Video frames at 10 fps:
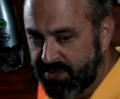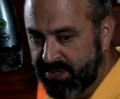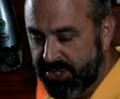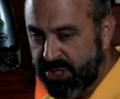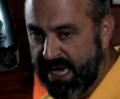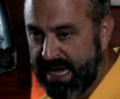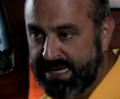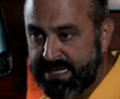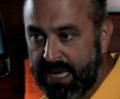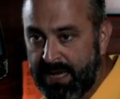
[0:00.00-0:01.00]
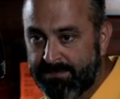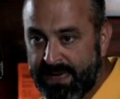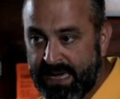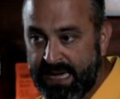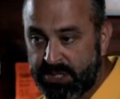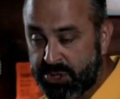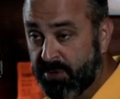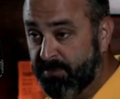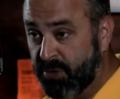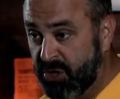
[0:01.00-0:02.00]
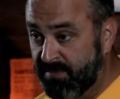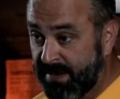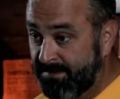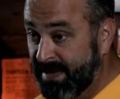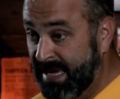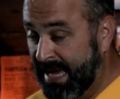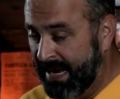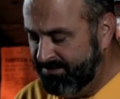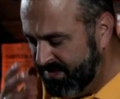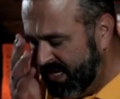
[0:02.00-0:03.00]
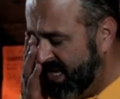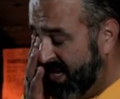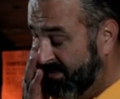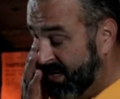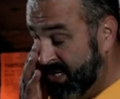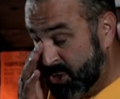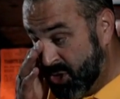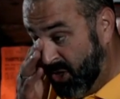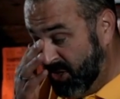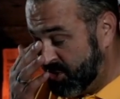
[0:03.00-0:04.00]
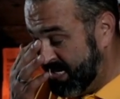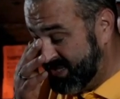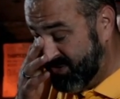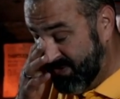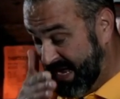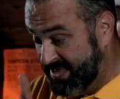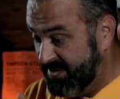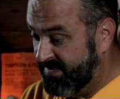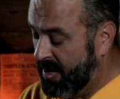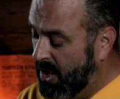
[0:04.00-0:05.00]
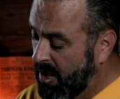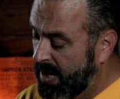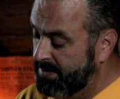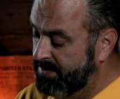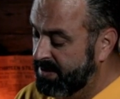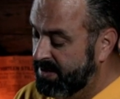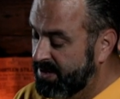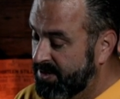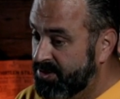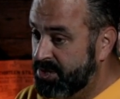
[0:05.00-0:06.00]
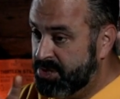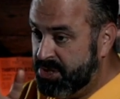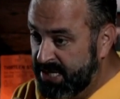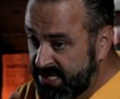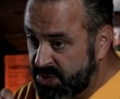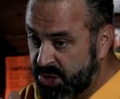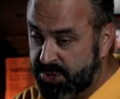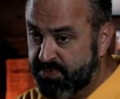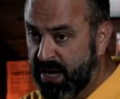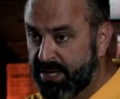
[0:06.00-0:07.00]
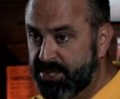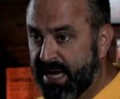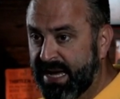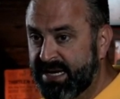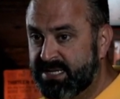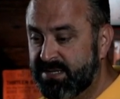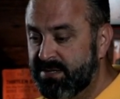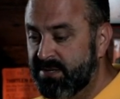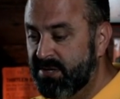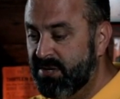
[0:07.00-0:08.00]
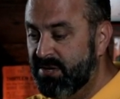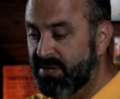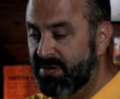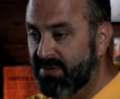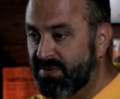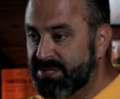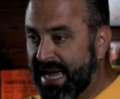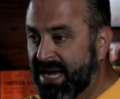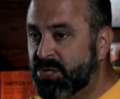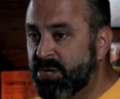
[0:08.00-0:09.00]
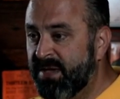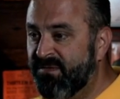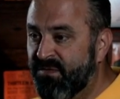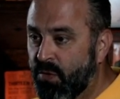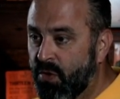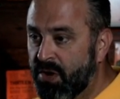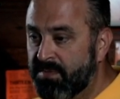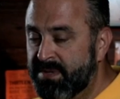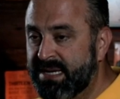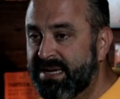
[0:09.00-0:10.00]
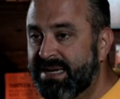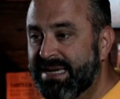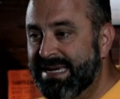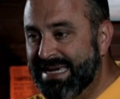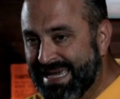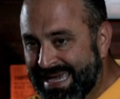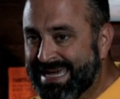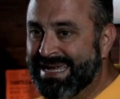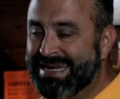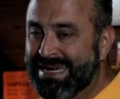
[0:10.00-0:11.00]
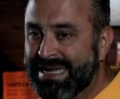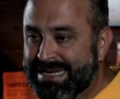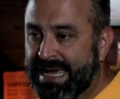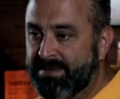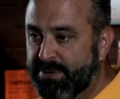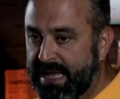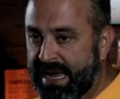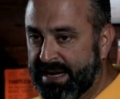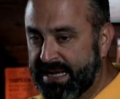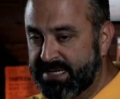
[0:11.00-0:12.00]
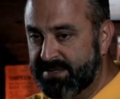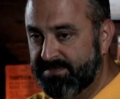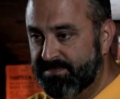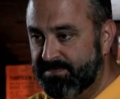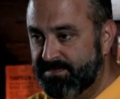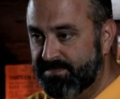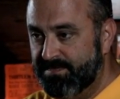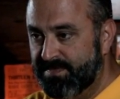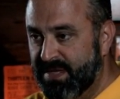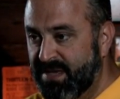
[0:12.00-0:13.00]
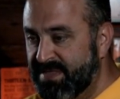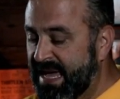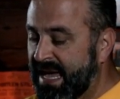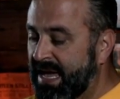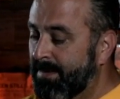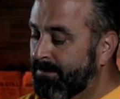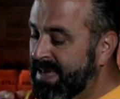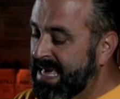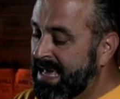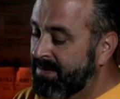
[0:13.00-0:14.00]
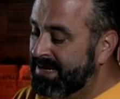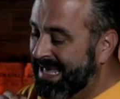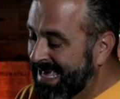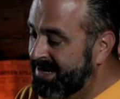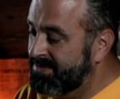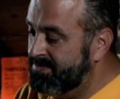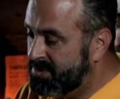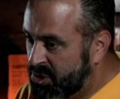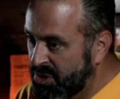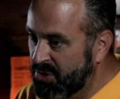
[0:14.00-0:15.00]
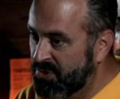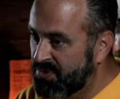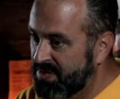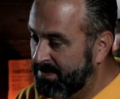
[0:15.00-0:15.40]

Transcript: to the side, Khan being a superhuman being. But in Star Trek, the Wrath of Khan, the Genesis Project was actually formed in a dead planet. They beamed into the